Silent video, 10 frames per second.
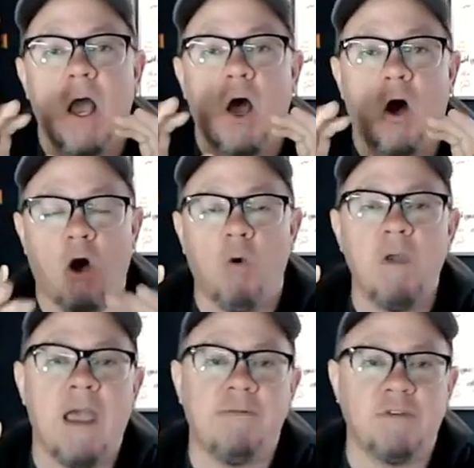all we
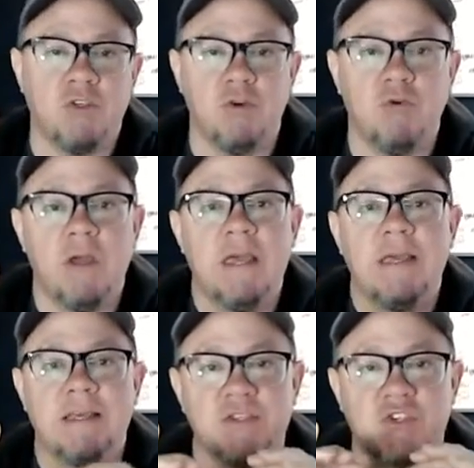have to do
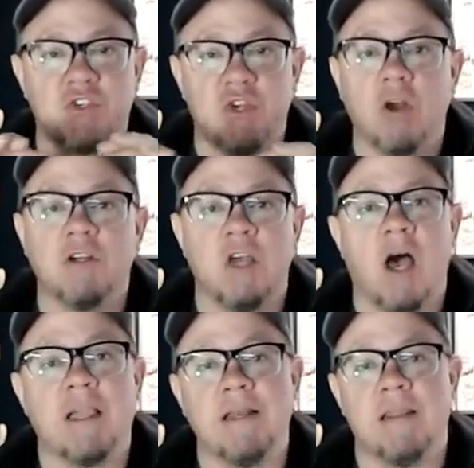is start
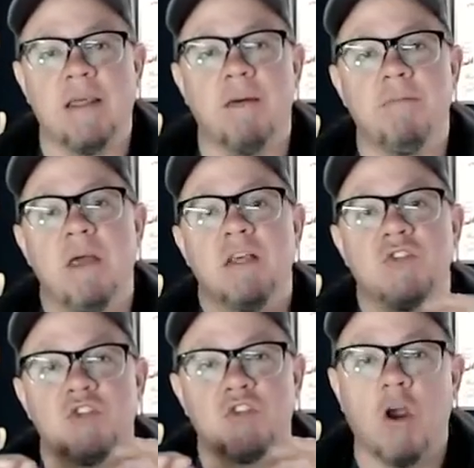talking to them
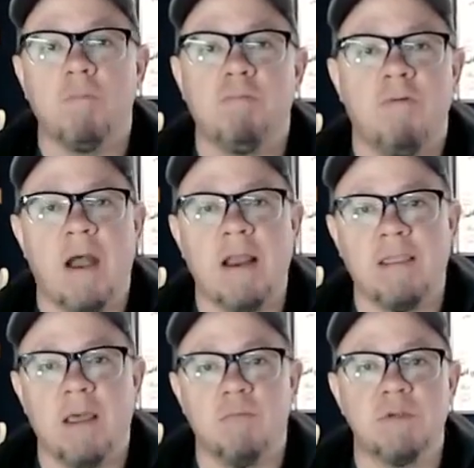start providing
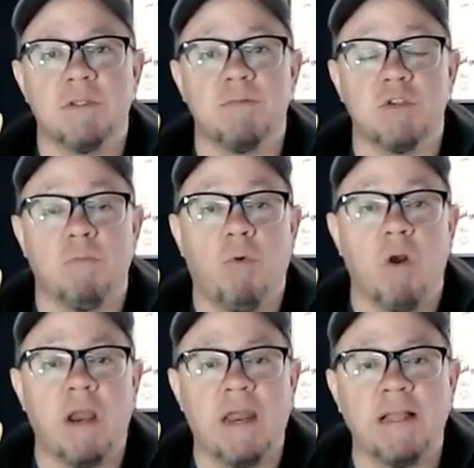them with some
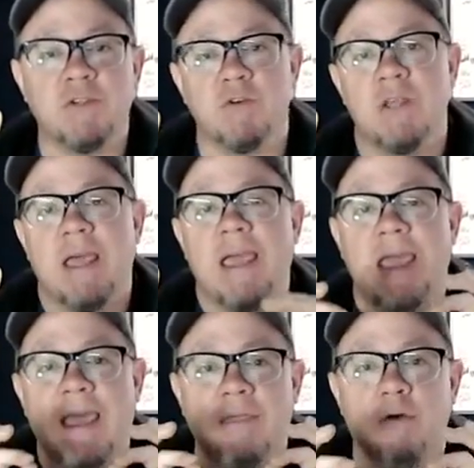support and answers
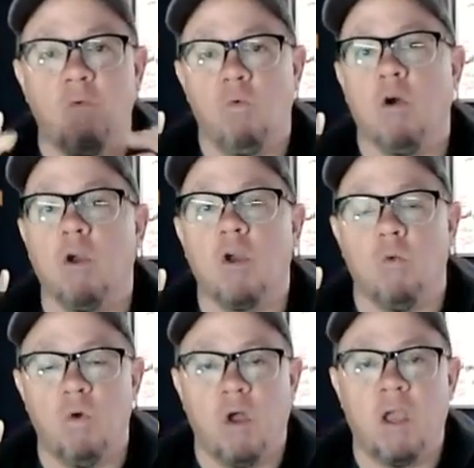and the work
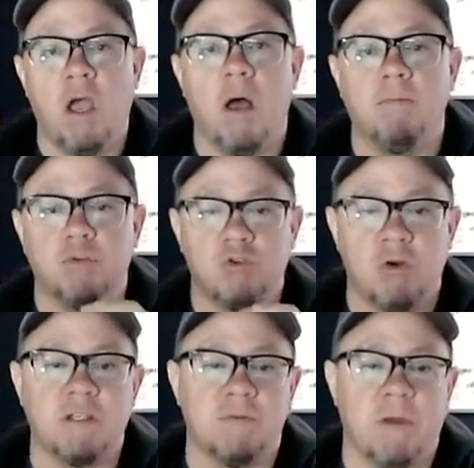will come
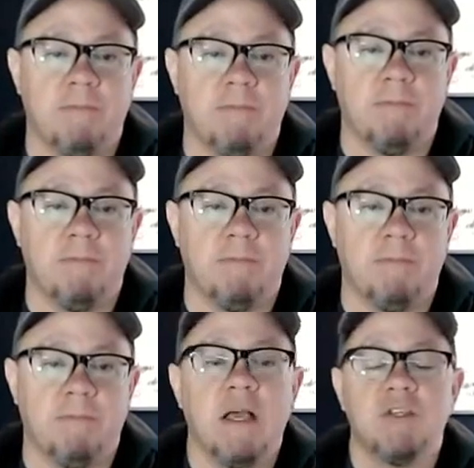trust me all
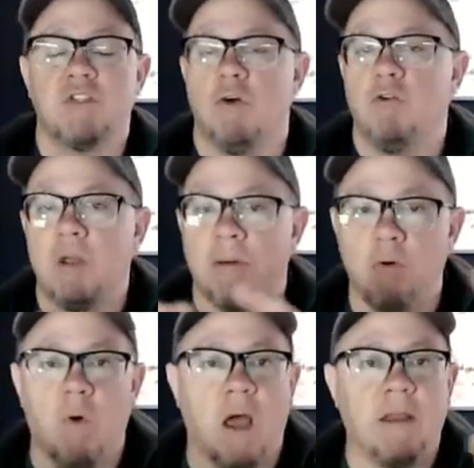right so number
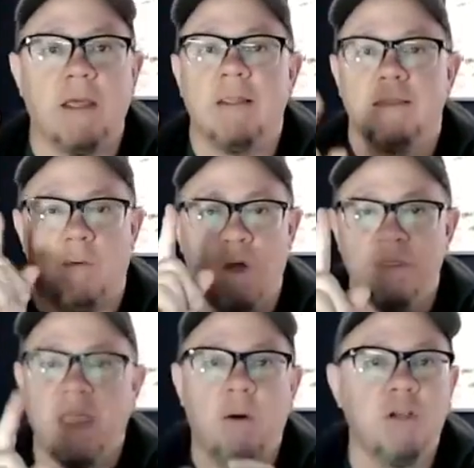one the one
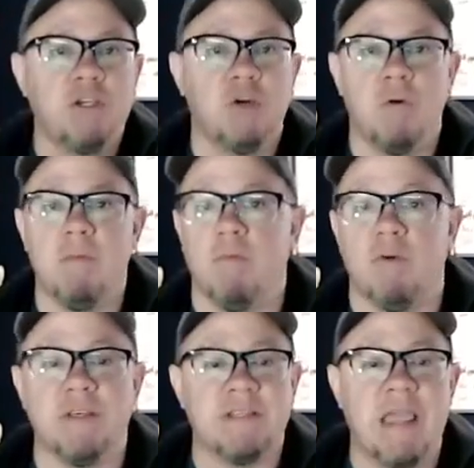thing i want you to remember
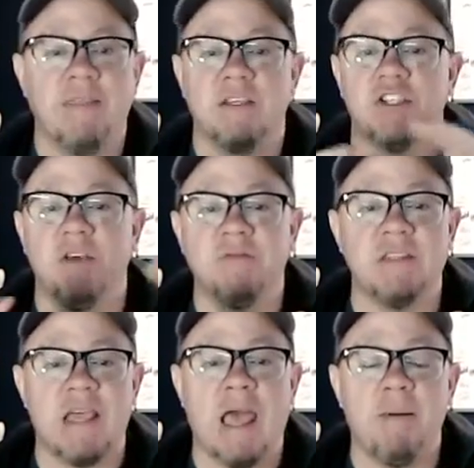is hey this shift
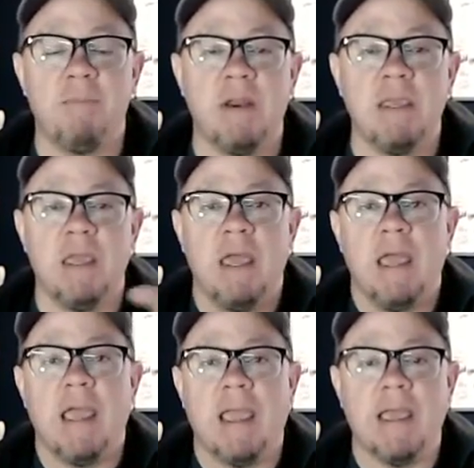is happening
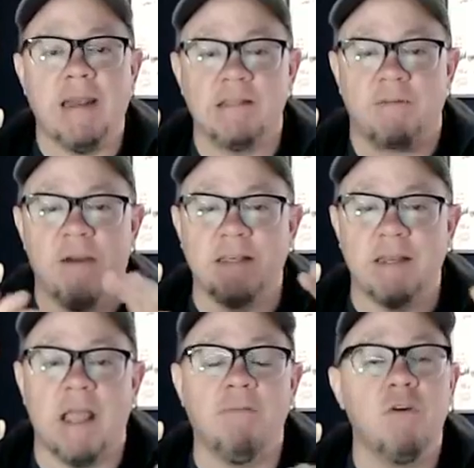and it's affected
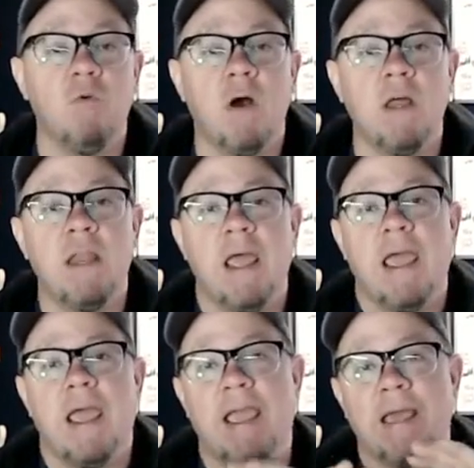everyone
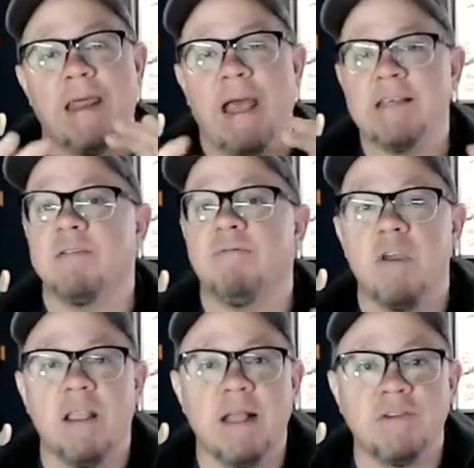and as a
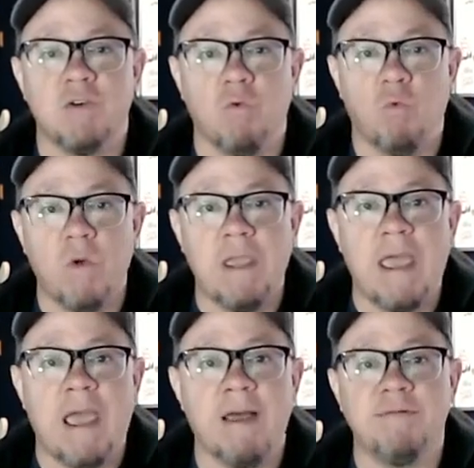freelancer, we
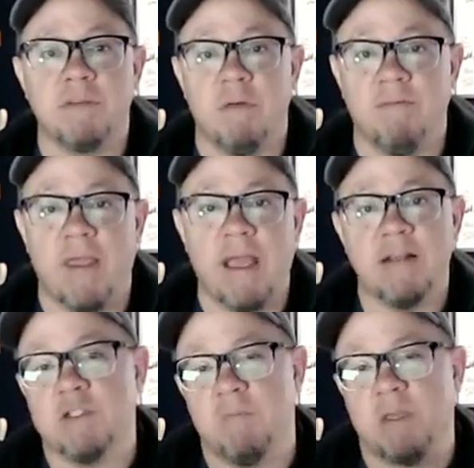have some
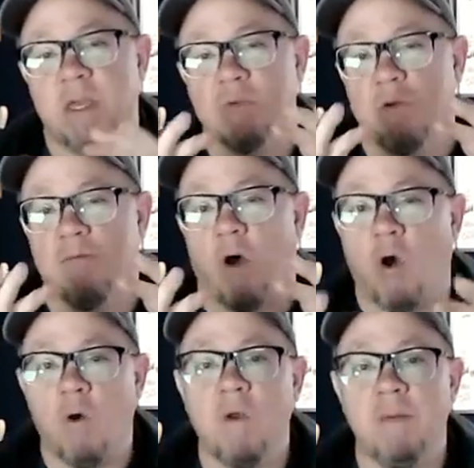advantages because we've
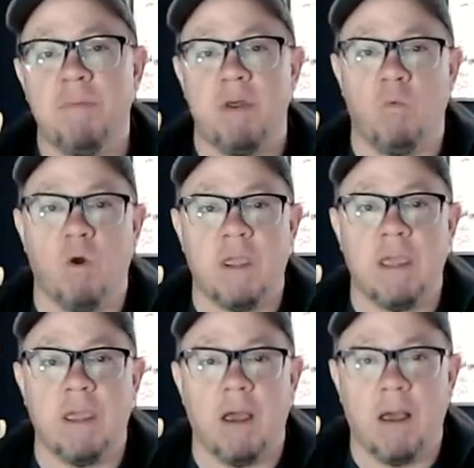already been
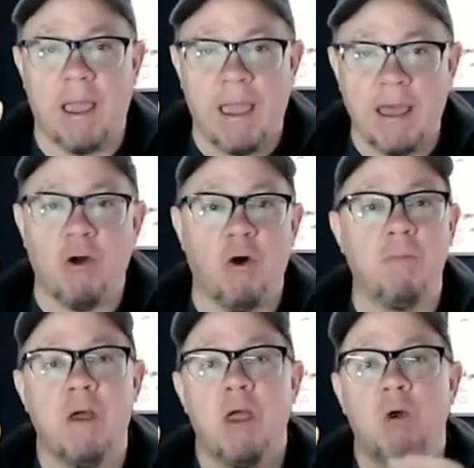working at
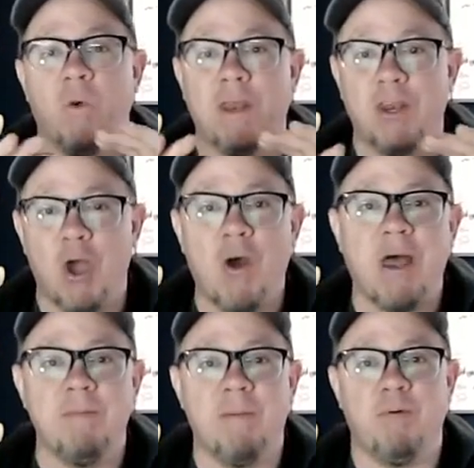home. We know how
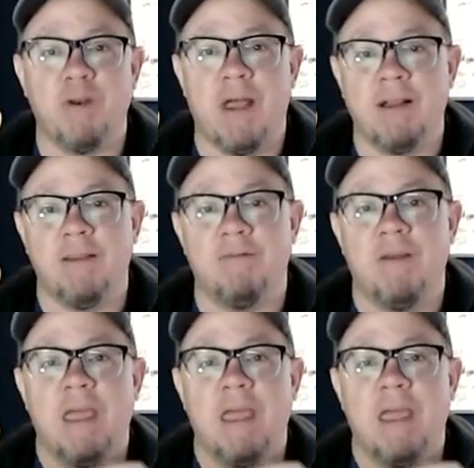to be productive